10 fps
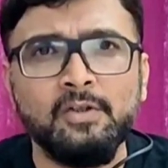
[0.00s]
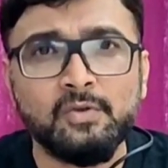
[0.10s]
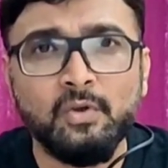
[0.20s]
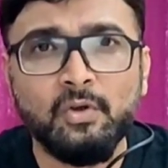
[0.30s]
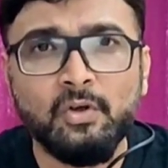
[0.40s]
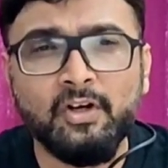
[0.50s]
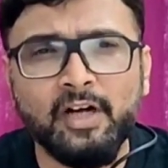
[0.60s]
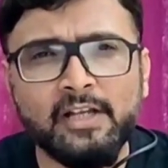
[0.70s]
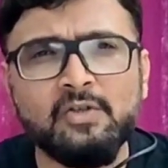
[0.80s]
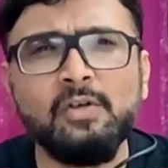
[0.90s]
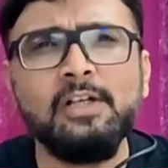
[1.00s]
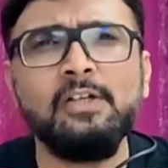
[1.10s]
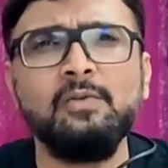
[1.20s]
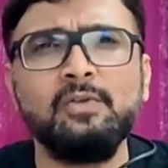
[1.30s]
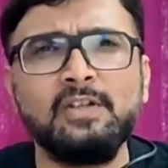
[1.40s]
So
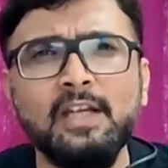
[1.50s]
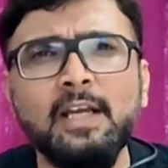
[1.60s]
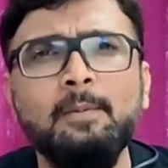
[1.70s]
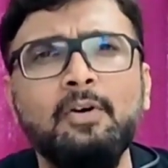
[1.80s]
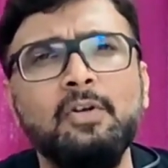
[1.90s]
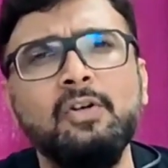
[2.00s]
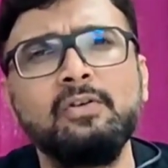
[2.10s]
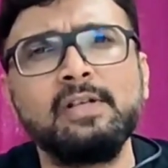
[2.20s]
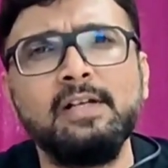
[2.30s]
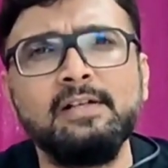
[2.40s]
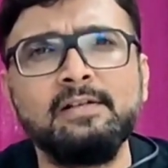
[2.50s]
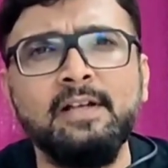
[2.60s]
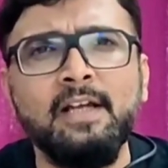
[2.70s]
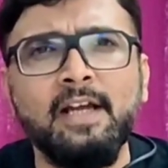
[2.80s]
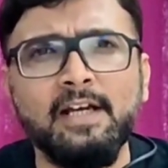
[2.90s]
gradually you think about
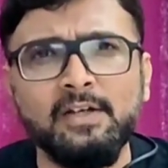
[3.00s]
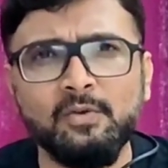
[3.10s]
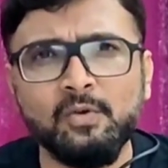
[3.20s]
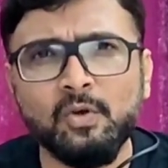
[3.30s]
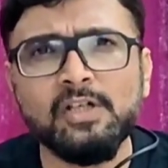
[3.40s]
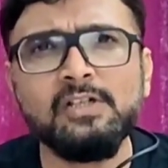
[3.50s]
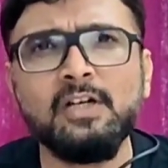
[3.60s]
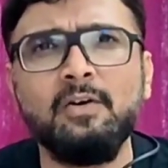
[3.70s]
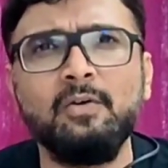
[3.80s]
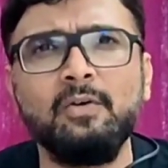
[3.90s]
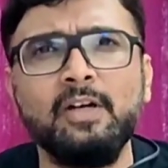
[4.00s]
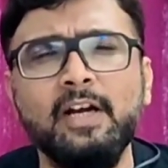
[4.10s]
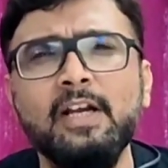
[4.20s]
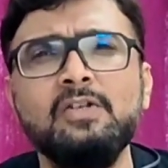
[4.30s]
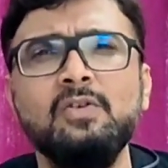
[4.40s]
yourselves and you note it
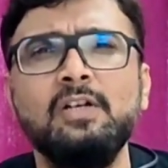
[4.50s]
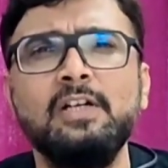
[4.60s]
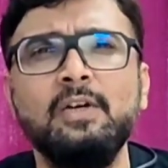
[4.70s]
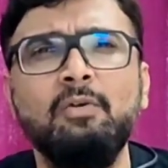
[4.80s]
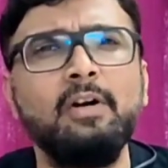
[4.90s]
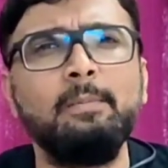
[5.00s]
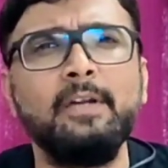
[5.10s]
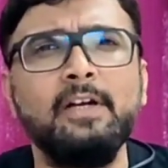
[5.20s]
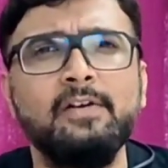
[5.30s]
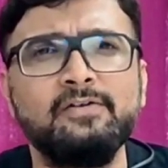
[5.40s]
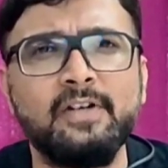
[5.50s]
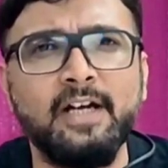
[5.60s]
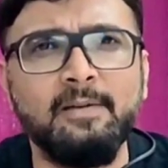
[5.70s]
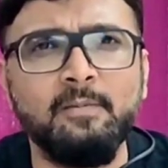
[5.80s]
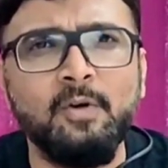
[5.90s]
down gradually over a period of
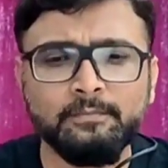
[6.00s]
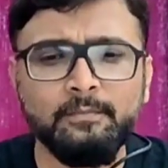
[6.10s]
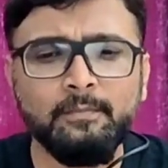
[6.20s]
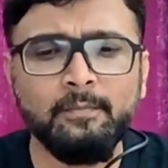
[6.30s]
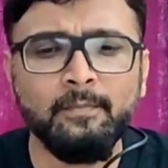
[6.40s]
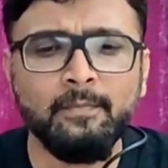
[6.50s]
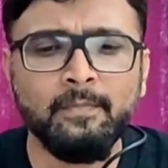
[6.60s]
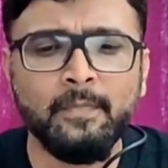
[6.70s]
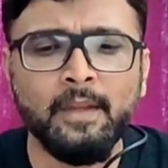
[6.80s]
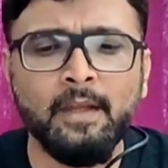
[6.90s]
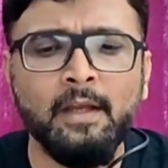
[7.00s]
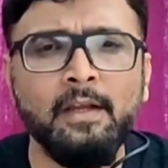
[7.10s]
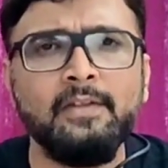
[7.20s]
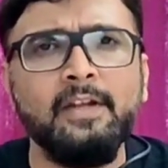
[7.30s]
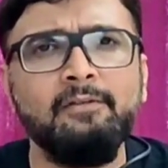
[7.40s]
time.
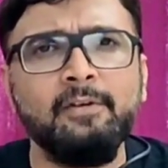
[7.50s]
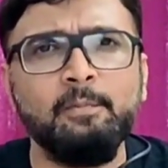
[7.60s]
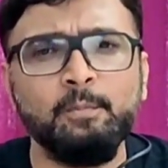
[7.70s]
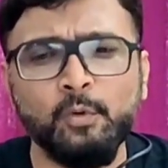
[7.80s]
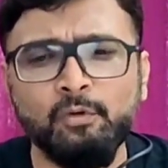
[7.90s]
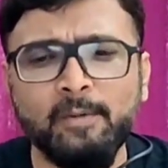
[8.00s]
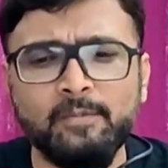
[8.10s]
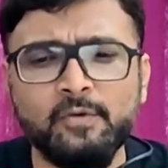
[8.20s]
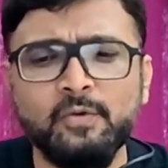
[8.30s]
Then we move up